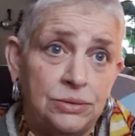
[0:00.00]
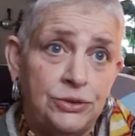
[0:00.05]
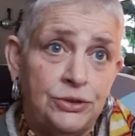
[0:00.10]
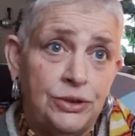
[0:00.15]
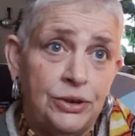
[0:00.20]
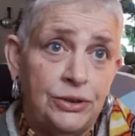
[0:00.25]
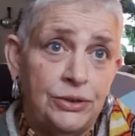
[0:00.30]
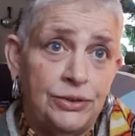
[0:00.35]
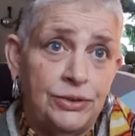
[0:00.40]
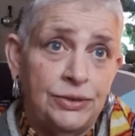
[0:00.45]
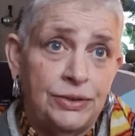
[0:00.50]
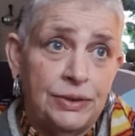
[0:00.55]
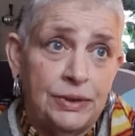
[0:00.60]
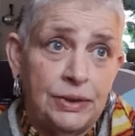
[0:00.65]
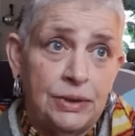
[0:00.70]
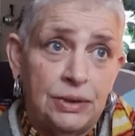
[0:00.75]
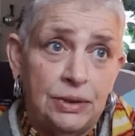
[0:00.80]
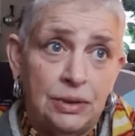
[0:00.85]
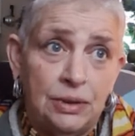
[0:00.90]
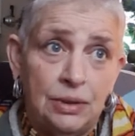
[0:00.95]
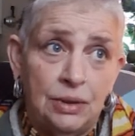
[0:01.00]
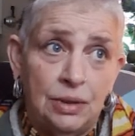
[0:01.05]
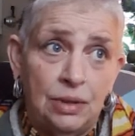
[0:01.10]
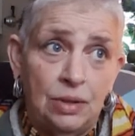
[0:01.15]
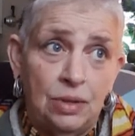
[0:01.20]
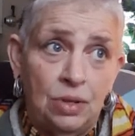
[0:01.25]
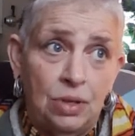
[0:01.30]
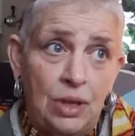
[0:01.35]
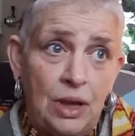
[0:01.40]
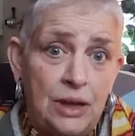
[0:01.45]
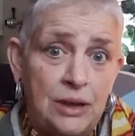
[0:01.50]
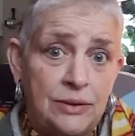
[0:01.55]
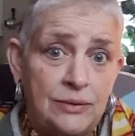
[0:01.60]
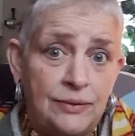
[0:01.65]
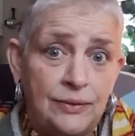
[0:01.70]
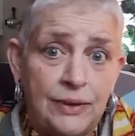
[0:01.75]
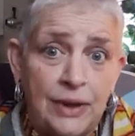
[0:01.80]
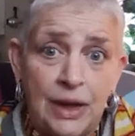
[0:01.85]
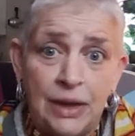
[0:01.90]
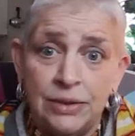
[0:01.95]
just
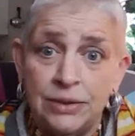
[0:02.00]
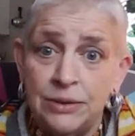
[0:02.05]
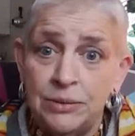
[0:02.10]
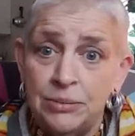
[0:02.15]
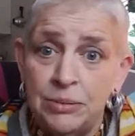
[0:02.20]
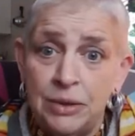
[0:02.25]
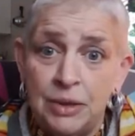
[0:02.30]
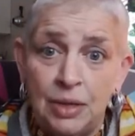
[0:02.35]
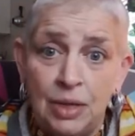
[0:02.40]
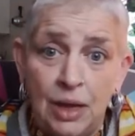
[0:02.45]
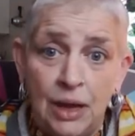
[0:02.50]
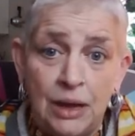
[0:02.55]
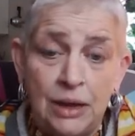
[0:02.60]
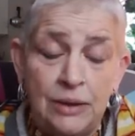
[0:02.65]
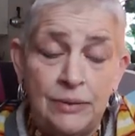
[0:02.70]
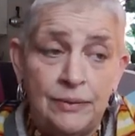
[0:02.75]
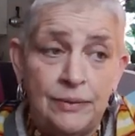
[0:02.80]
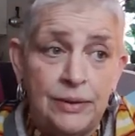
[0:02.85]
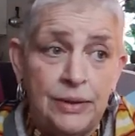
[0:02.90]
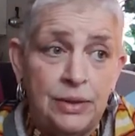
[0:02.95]
life got to be life,